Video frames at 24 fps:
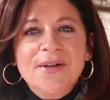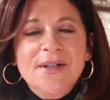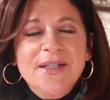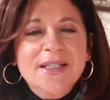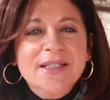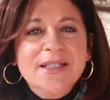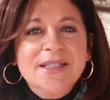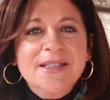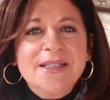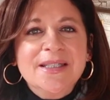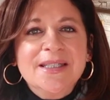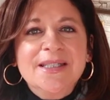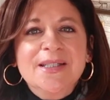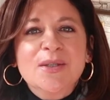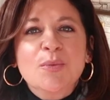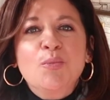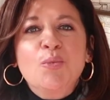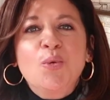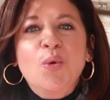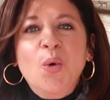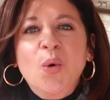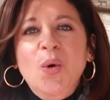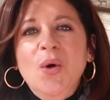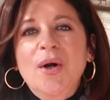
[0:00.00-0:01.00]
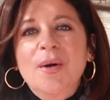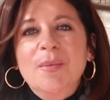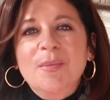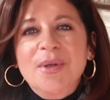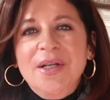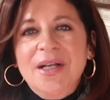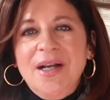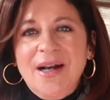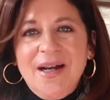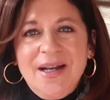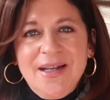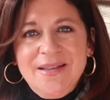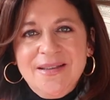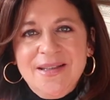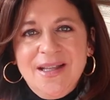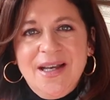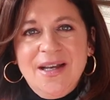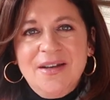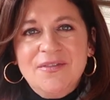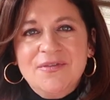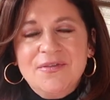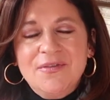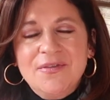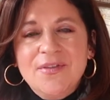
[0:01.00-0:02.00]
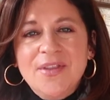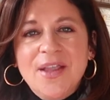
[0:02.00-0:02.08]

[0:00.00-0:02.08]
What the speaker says: is support behind that